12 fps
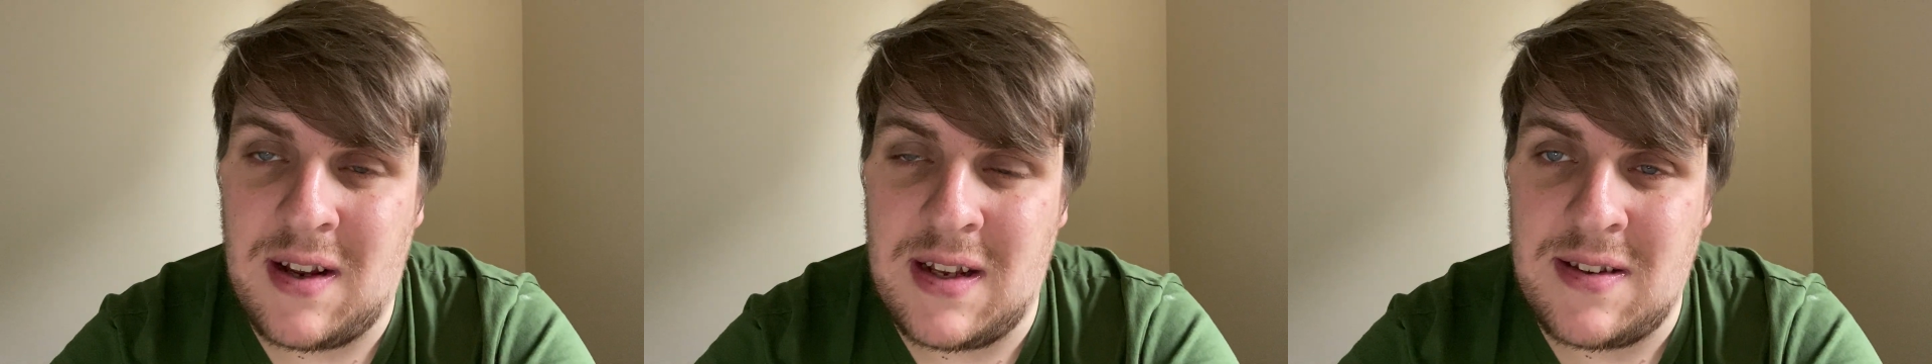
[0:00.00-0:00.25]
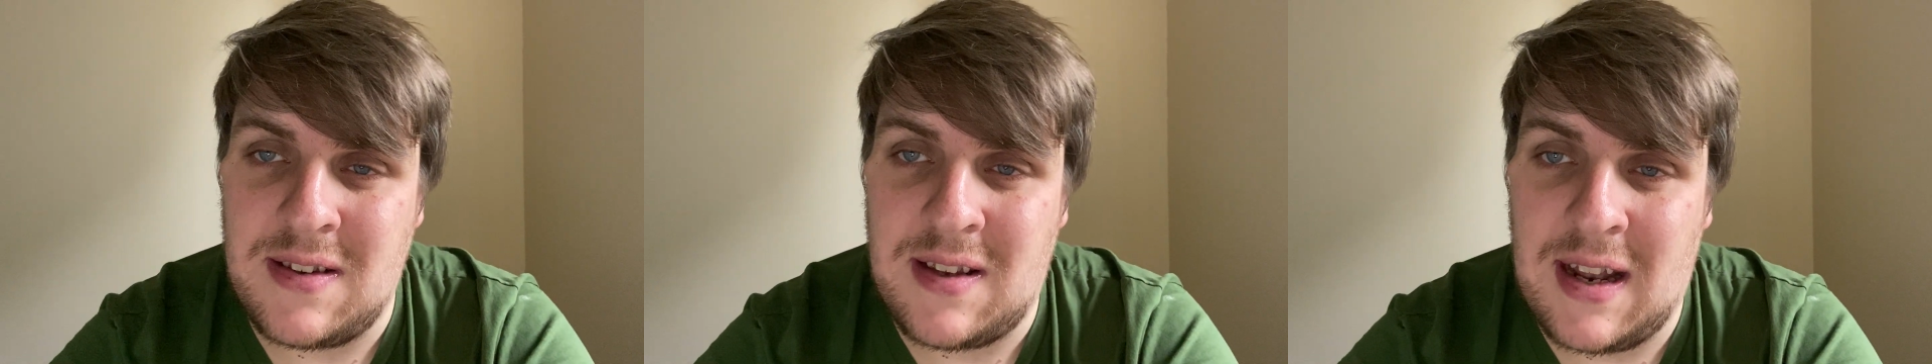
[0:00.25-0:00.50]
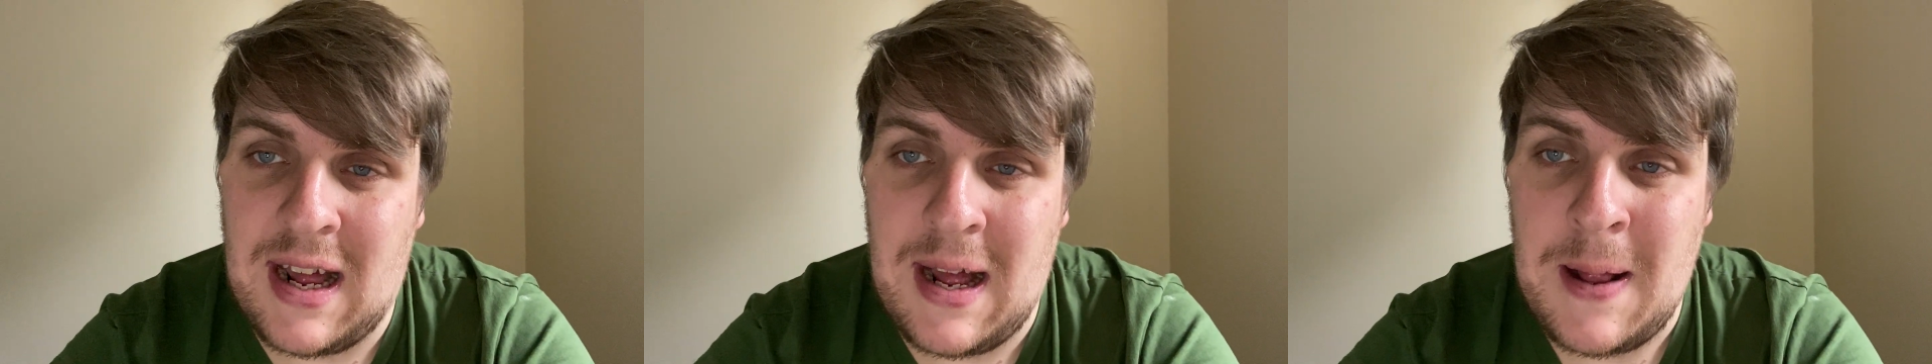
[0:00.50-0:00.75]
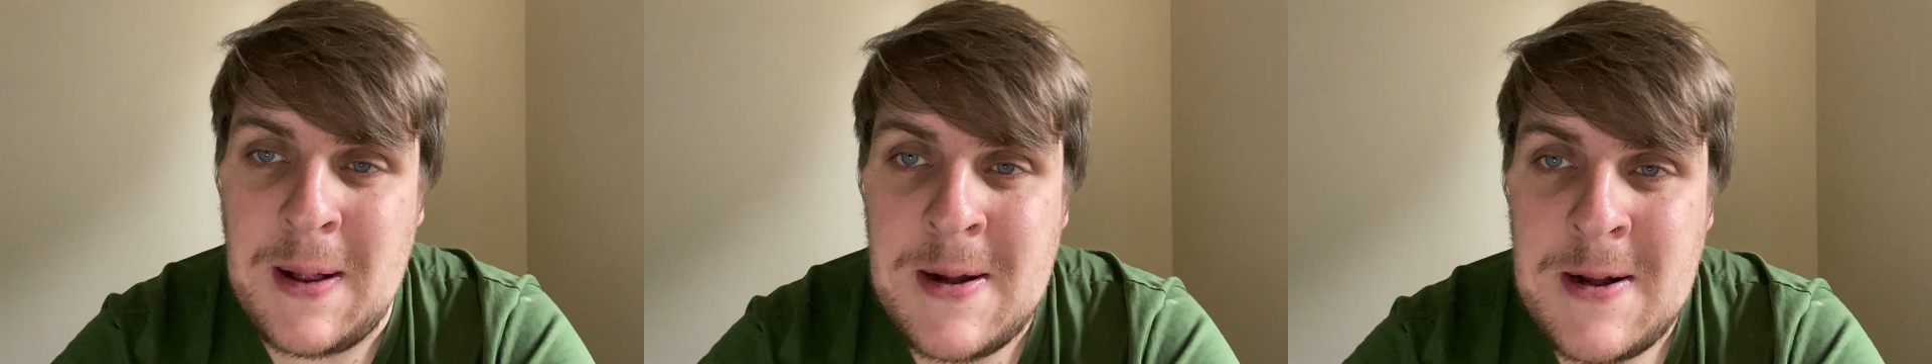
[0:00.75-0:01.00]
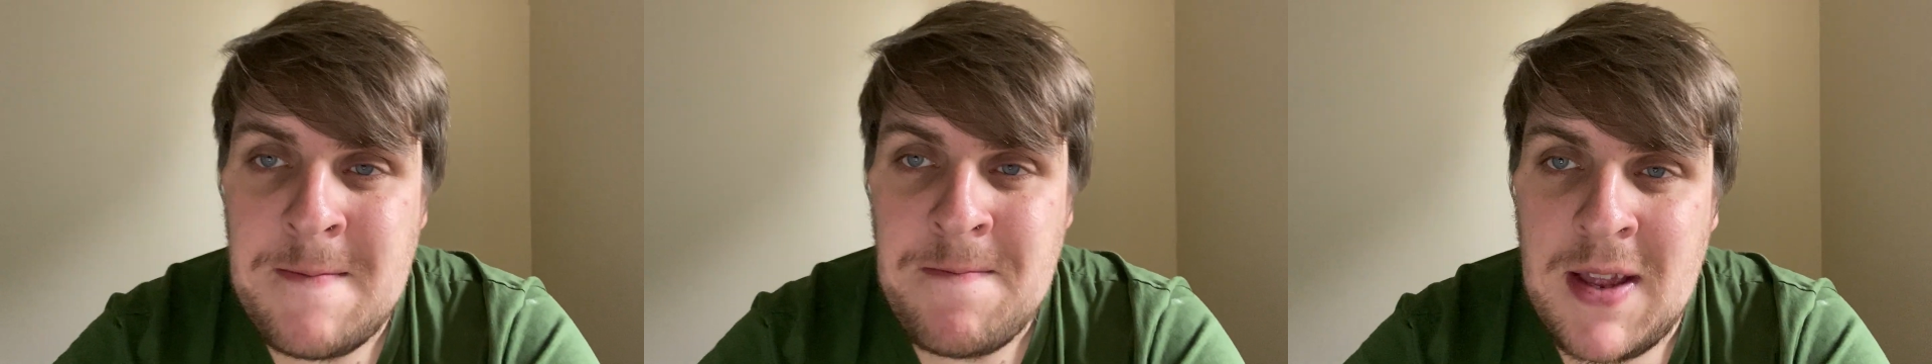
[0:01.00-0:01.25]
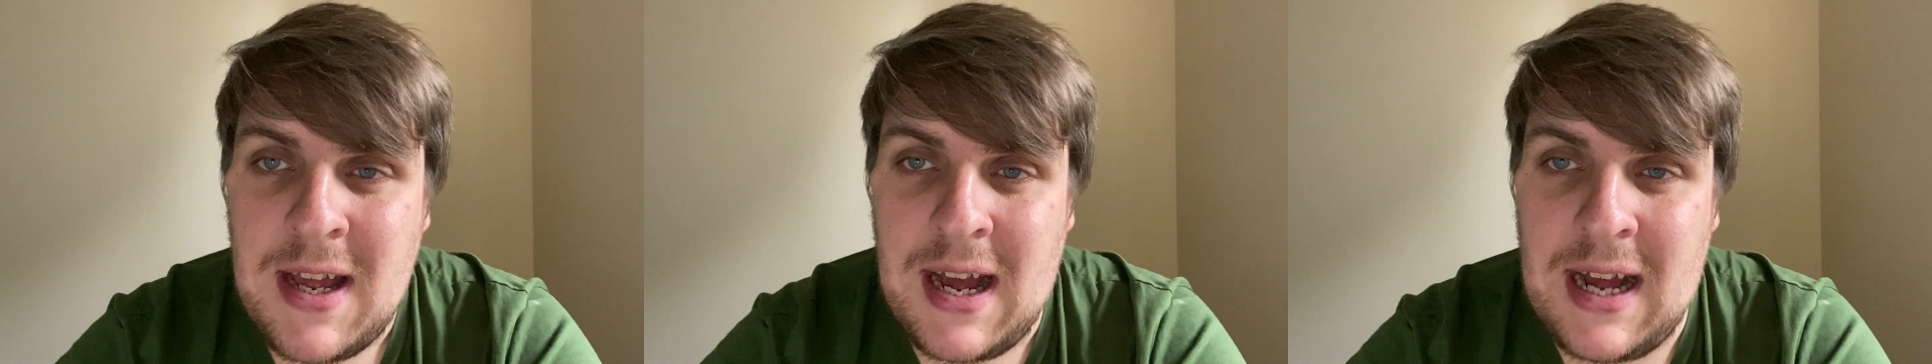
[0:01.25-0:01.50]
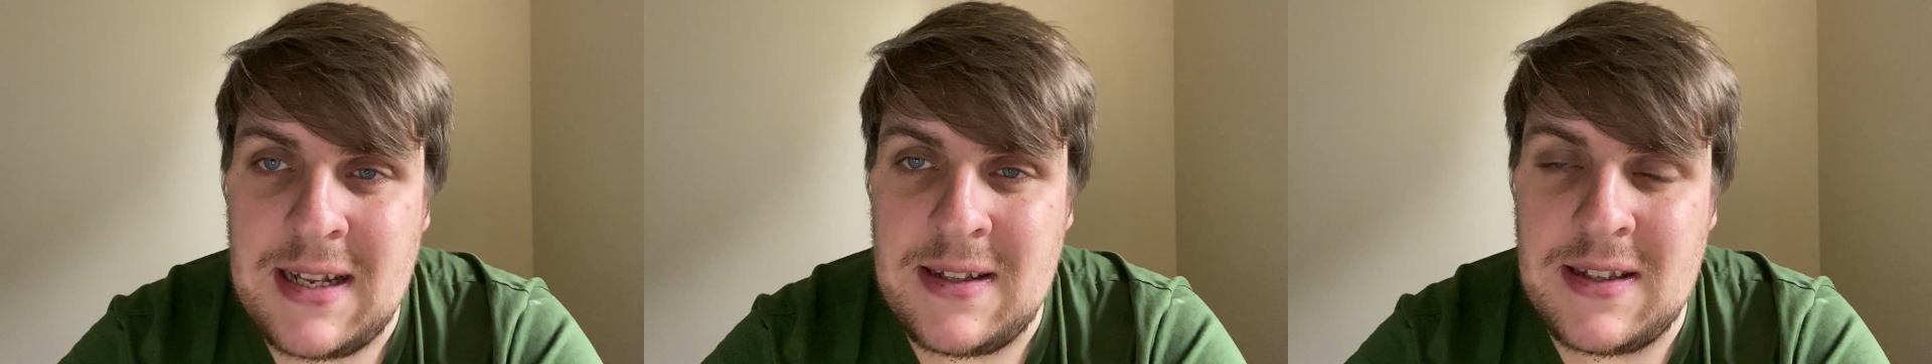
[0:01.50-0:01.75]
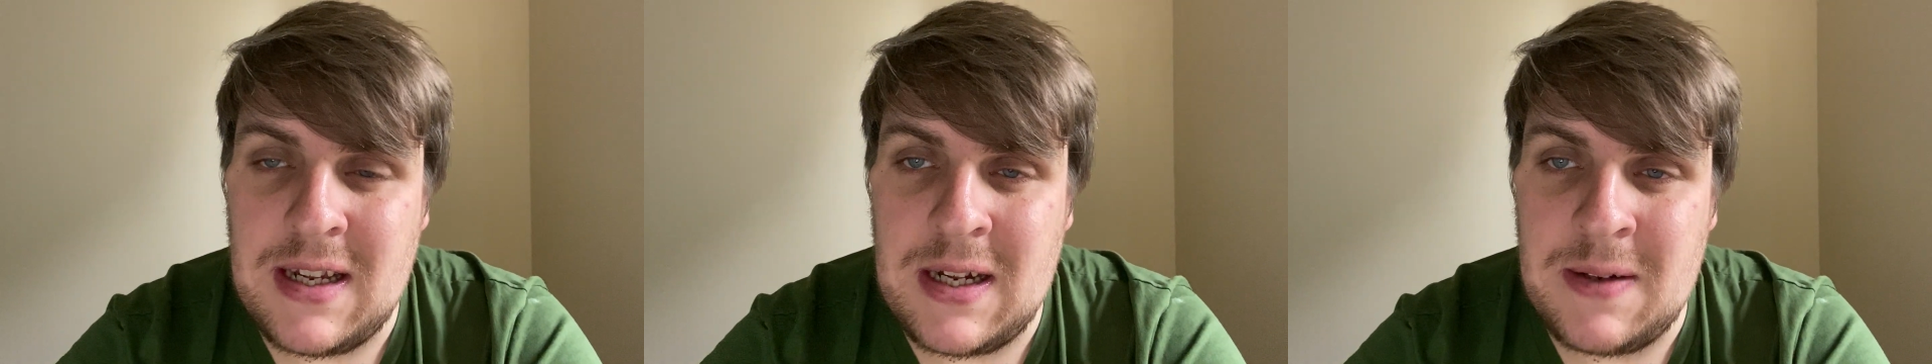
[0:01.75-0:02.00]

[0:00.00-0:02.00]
to listen to that, and